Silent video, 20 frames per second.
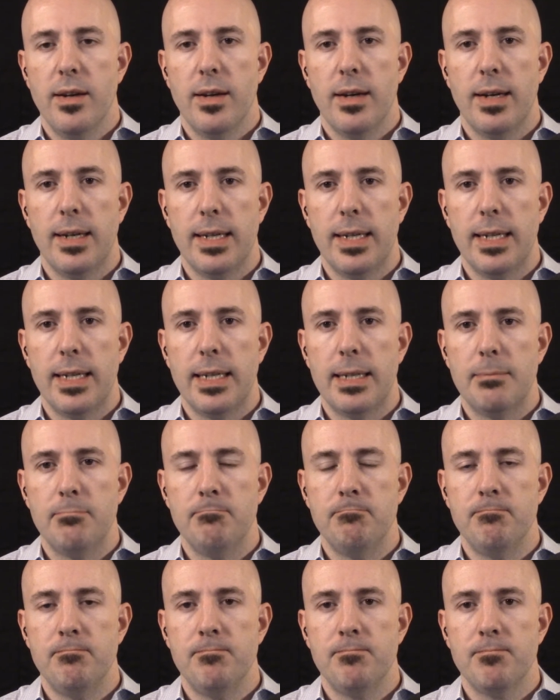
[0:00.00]

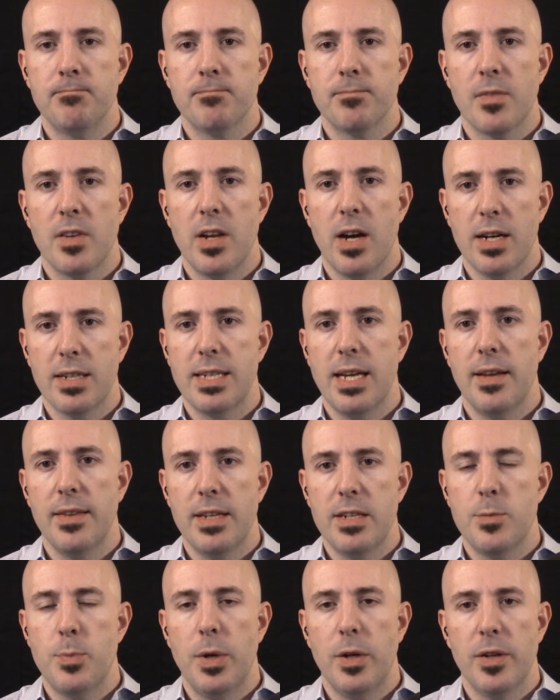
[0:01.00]
knocked down
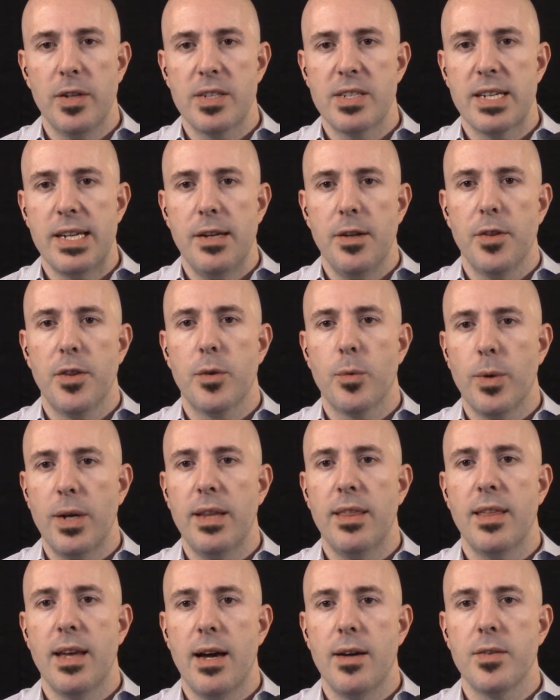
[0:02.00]
these buildings, killed
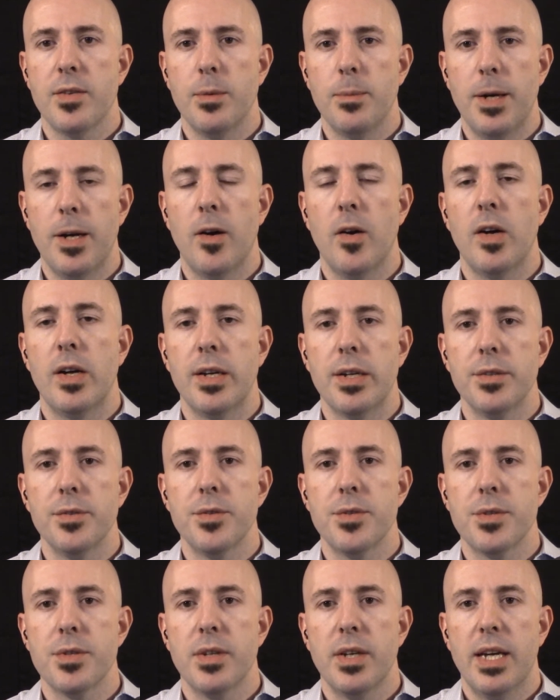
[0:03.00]
3,000
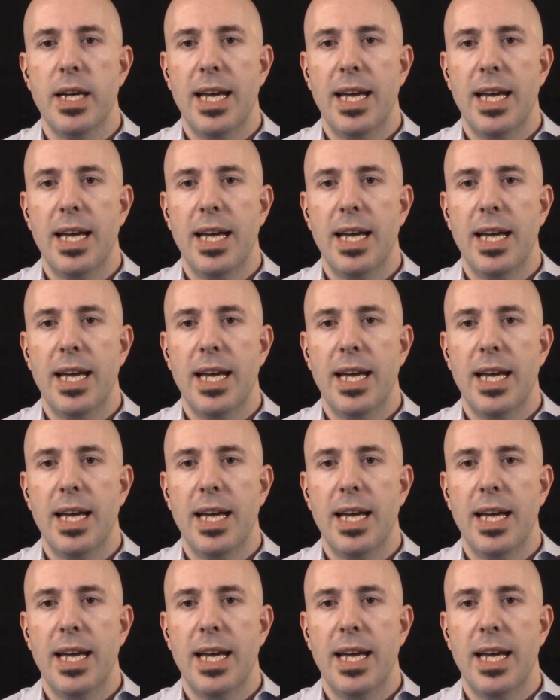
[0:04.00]
Americans,